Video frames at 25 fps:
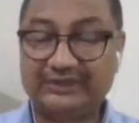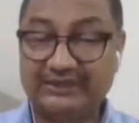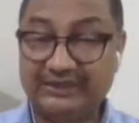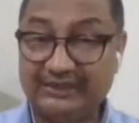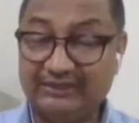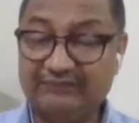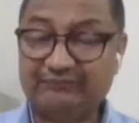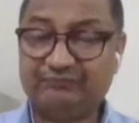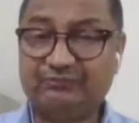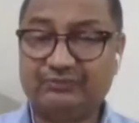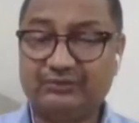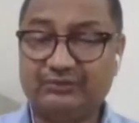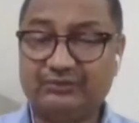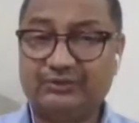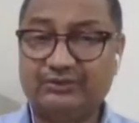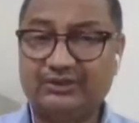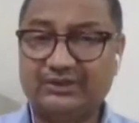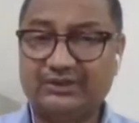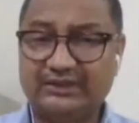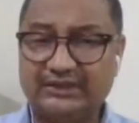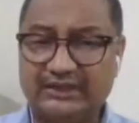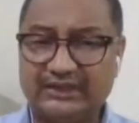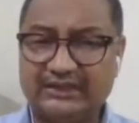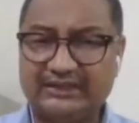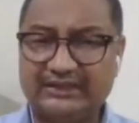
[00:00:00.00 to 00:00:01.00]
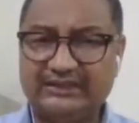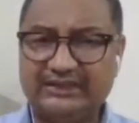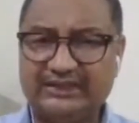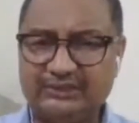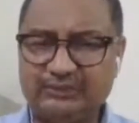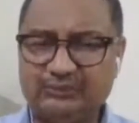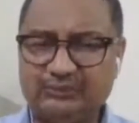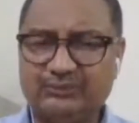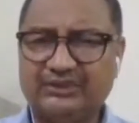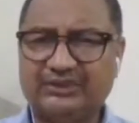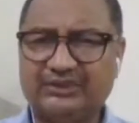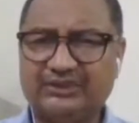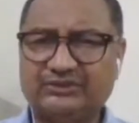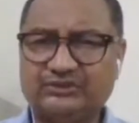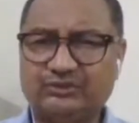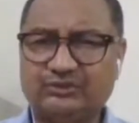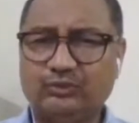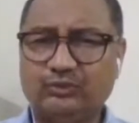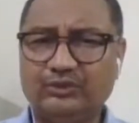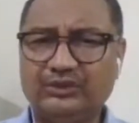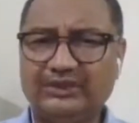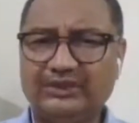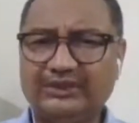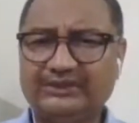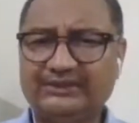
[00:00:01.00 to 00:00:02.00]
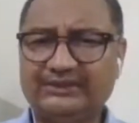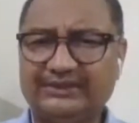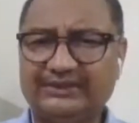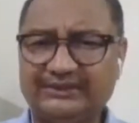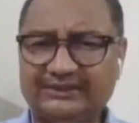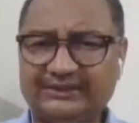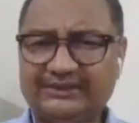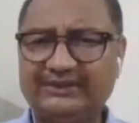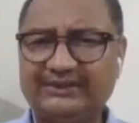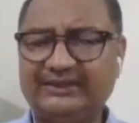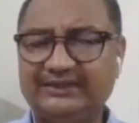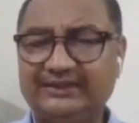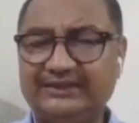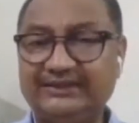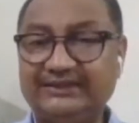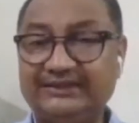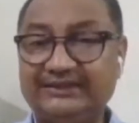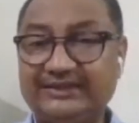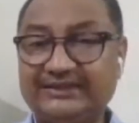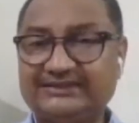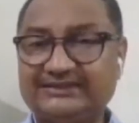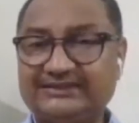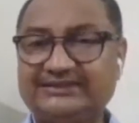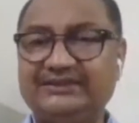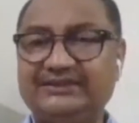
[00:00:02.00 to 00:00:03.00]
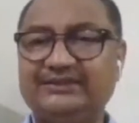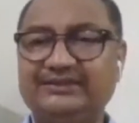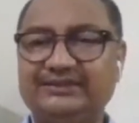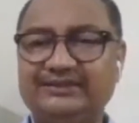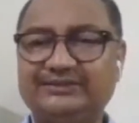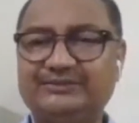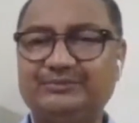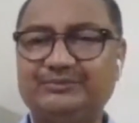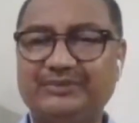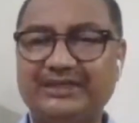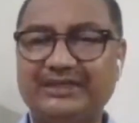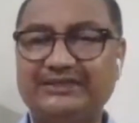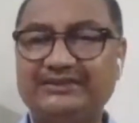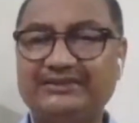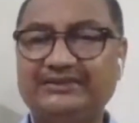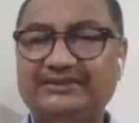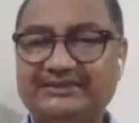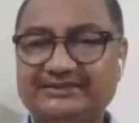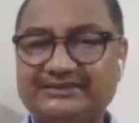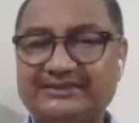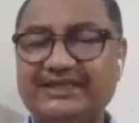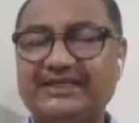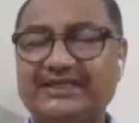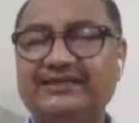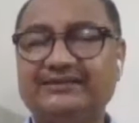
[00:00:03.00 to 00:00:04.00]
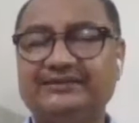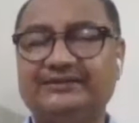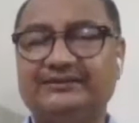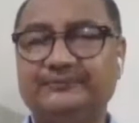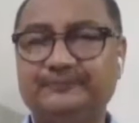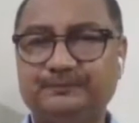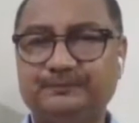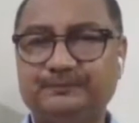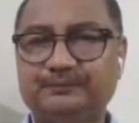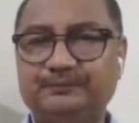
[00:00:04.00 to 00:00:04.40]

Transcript: So, therefore, Gandhi was wholeheartedly detesting this mad desire